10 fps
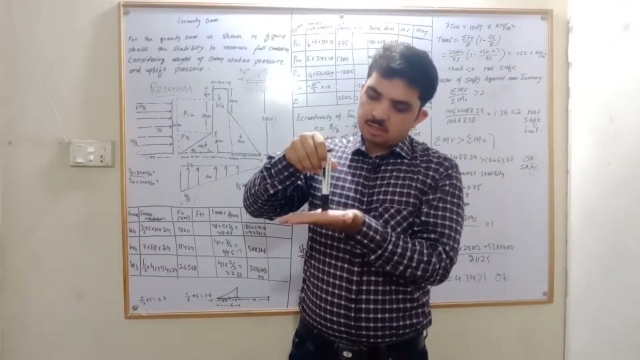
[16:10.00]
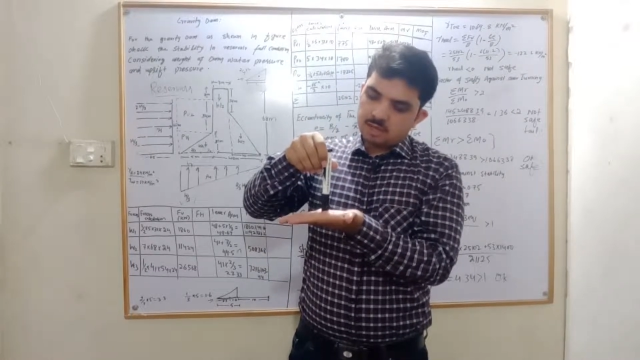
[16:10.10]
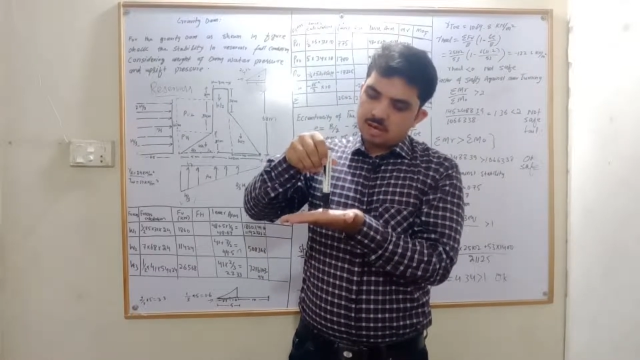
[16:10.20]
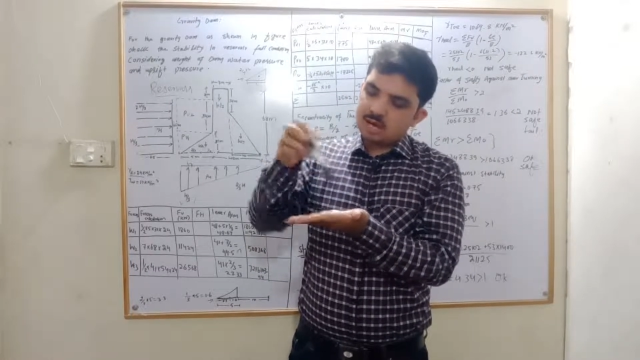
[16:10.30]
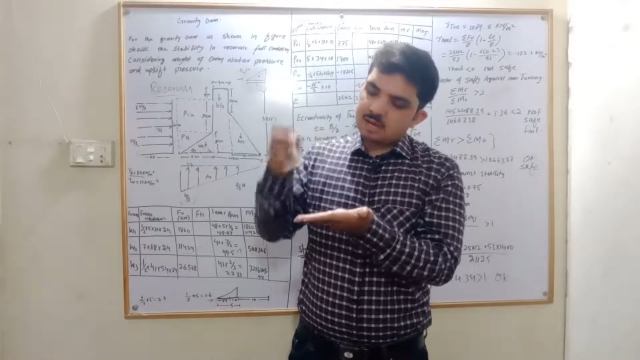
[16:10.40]

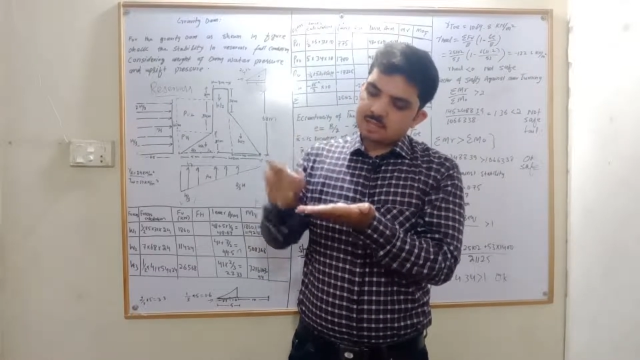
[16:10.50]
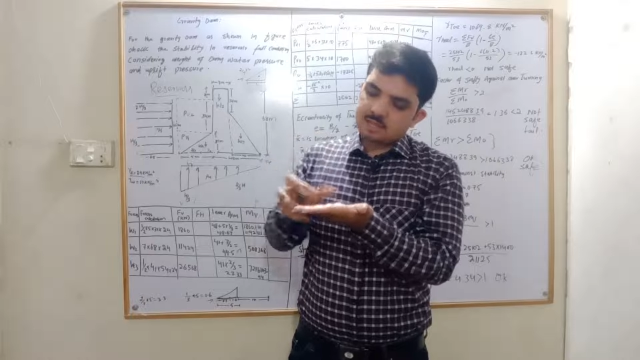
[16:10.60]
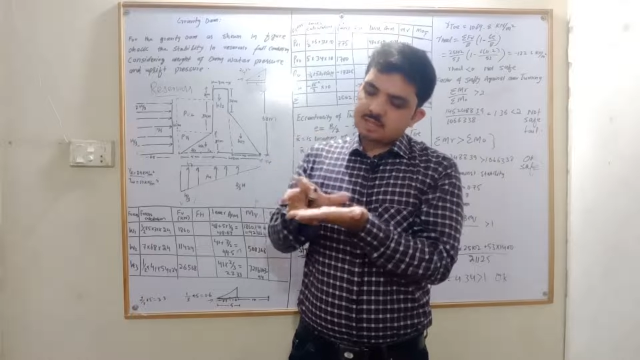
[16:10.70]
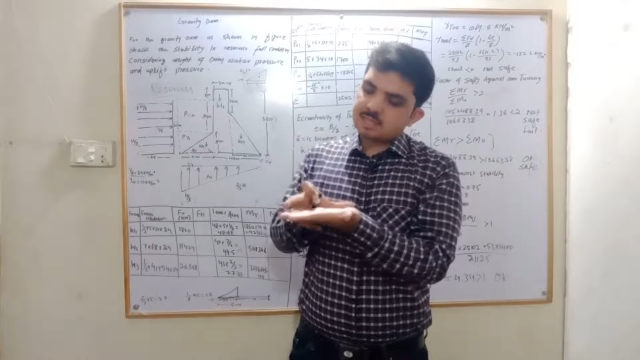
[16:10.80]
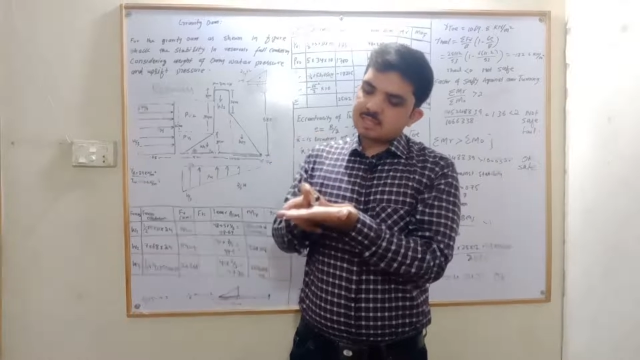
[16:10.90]
or
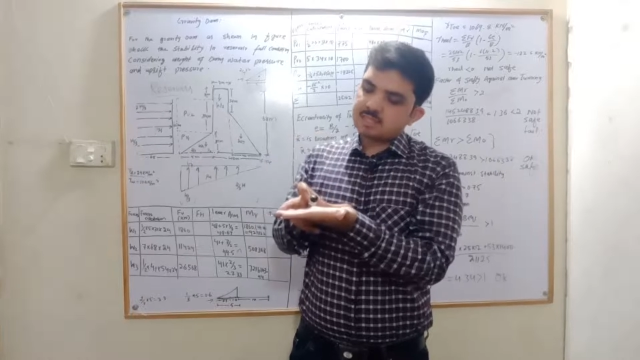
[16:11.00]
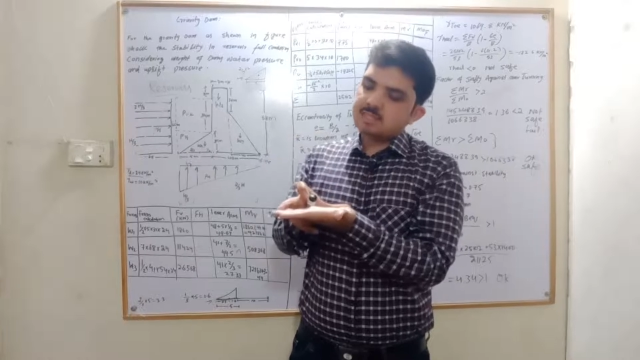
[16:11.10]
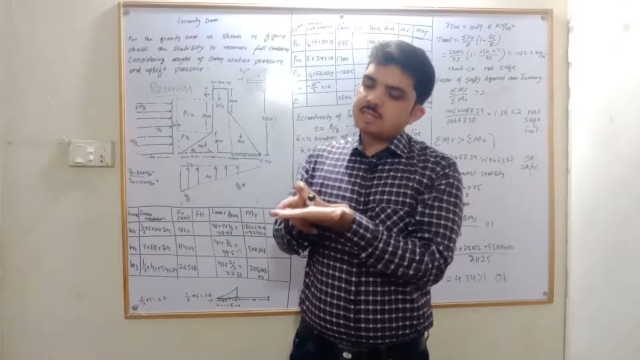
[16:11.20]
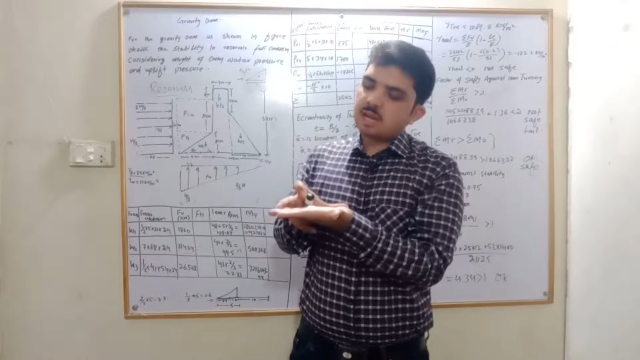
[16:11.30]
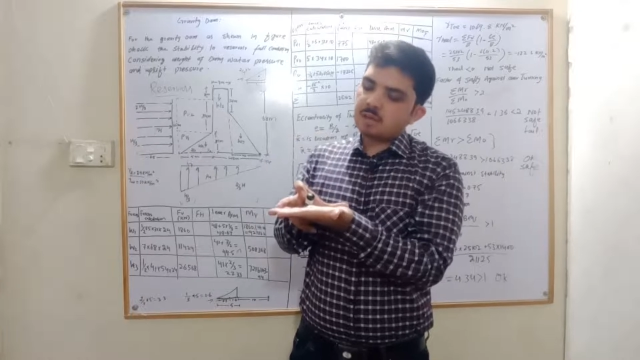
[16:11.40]
this
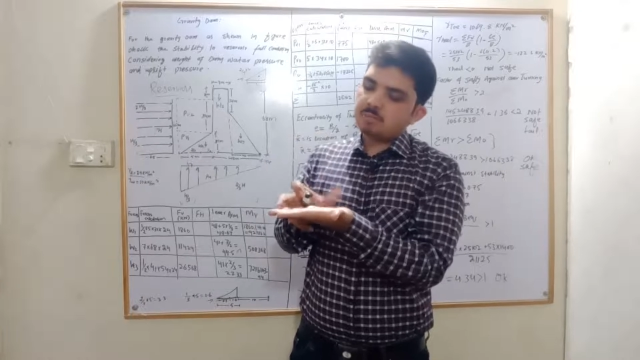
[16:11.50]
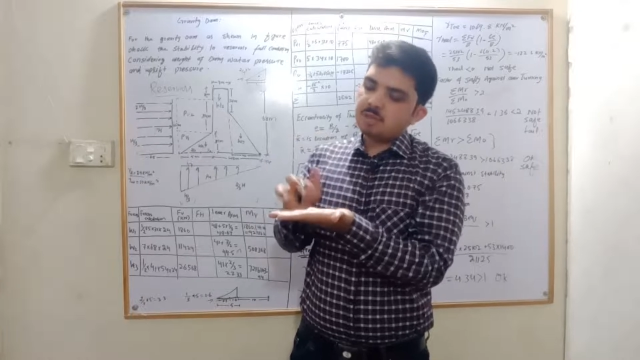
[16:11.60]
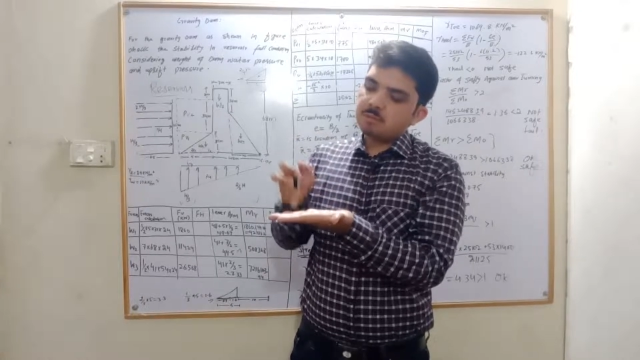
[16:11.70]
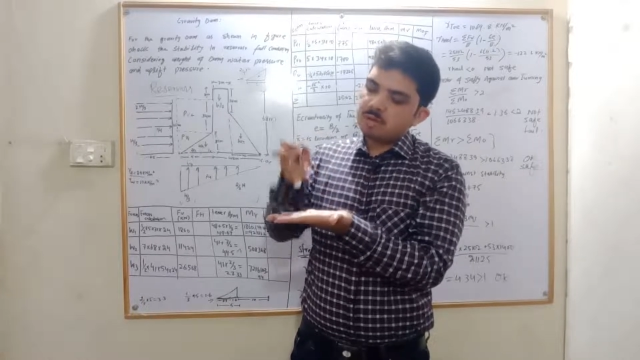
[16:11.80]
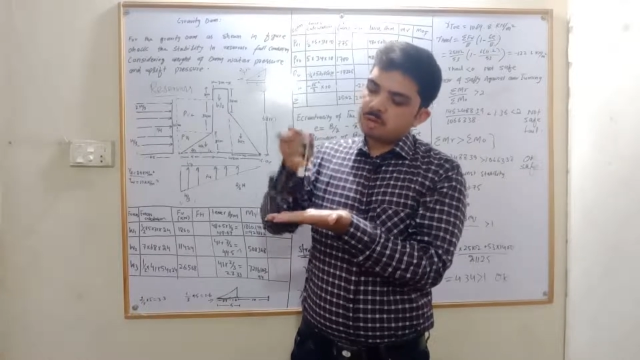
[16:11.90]
consider a
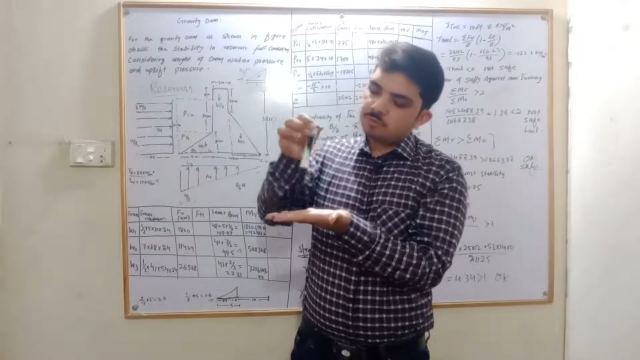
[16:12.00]
beam and